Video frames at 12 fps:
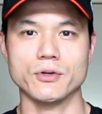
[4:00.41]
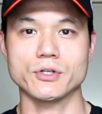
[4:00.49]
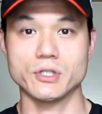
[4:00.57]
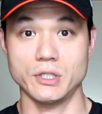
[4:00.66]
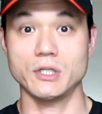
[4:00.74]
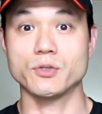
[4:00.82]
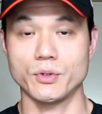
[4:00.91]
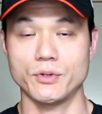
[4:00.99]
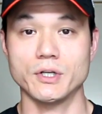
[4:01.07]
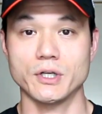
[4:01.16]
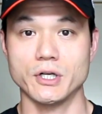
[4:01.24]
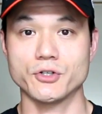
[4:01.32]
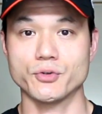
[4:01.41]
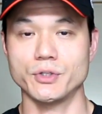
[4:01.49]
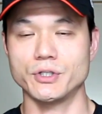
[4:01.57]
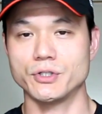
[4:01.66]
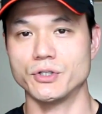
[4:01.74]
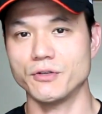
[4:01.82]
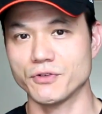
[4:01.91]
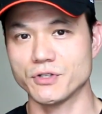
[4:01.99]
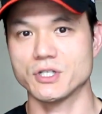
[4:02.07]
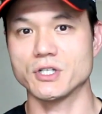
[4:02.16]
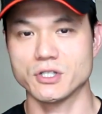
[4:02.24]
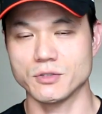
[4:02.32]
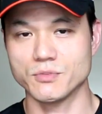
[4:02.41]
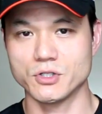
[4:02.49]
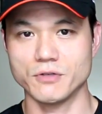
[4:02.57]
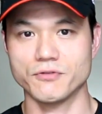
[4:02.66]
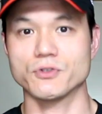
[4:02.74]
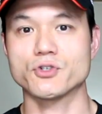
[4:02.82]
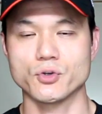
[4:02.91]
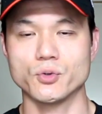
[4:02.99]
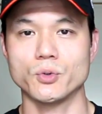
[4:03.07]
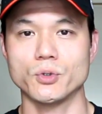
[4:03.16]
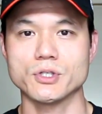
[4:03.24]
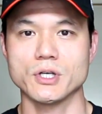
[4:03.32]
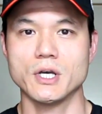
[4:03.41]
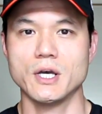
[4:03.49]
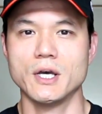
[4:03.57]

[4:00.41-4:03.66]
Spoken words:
other cities within a country, different systems, different schools,